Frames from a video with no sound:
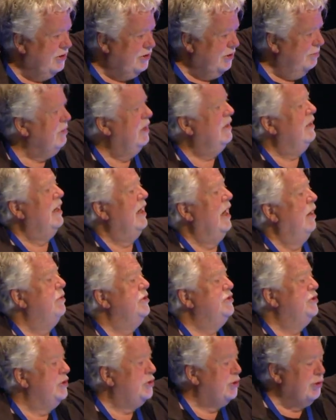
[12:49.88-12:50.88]
how
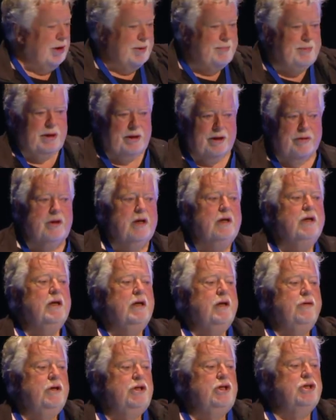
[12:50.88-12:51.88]
was your trip? You know,
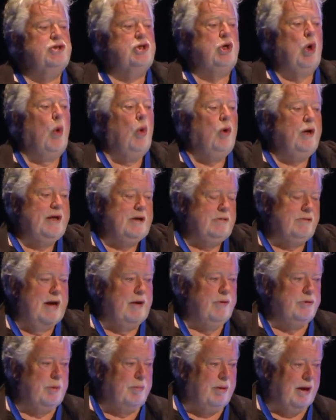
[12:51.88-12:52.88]
they're just calling
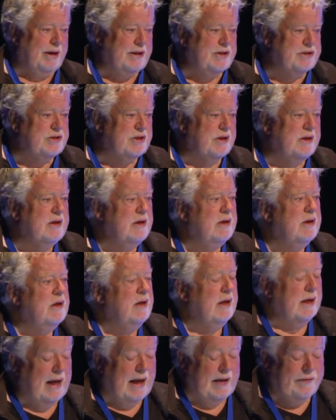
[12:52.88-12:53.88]
around the place.
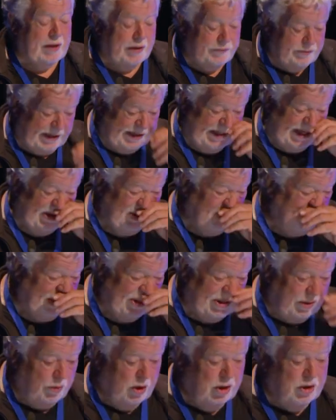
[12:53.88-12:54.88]
And then they get on
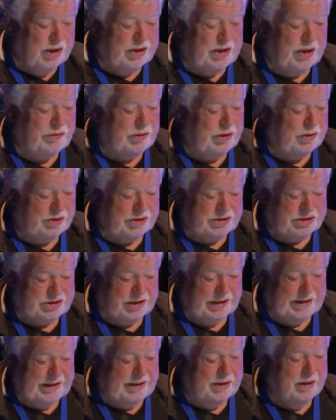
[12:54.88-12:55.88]
with their work and you can
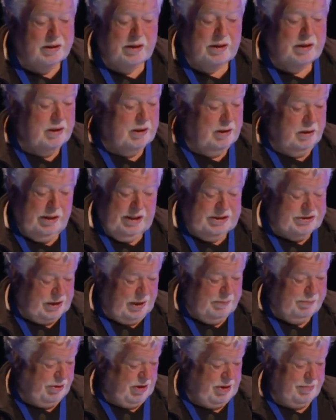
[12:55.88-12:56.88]
see they
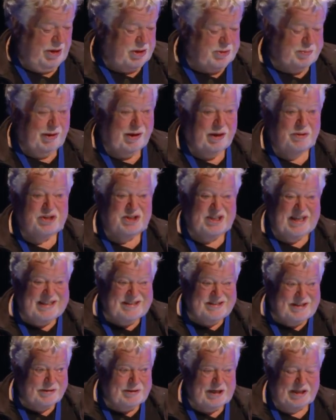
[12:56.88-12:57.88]
stay pretty much below
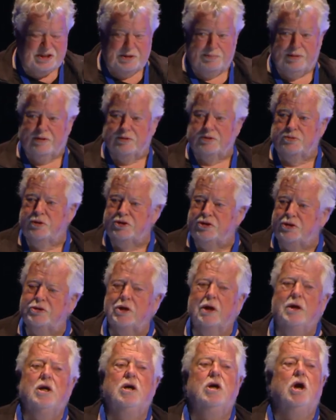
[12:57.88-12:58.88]
60 decibels, which is